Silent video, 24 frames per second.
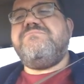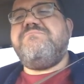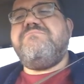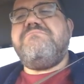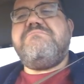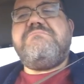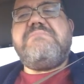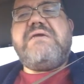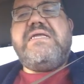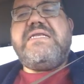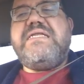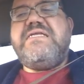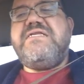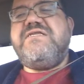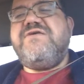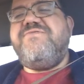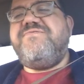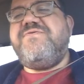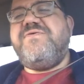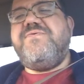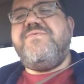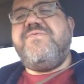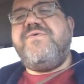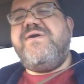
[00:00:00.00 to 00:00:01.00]
many
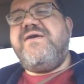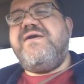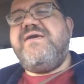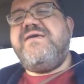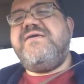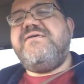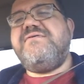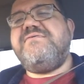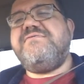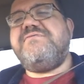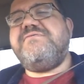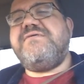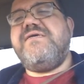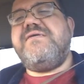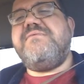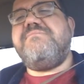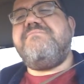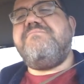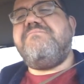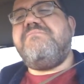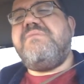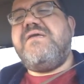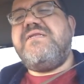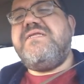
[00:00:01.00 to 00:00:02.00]
different ways
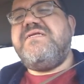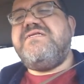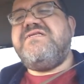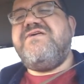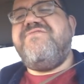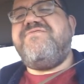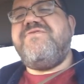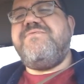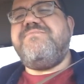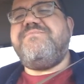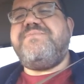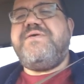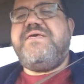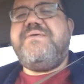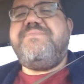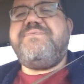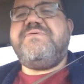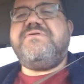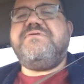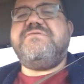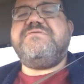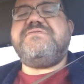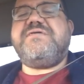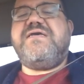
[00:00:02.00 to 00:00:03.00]
and many different
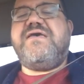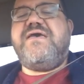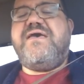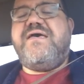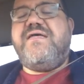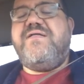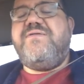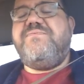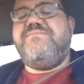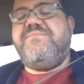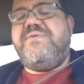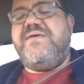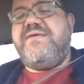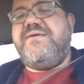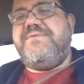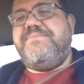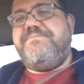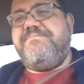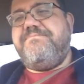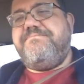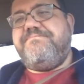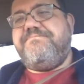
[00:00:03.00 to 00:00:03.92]
people to help me.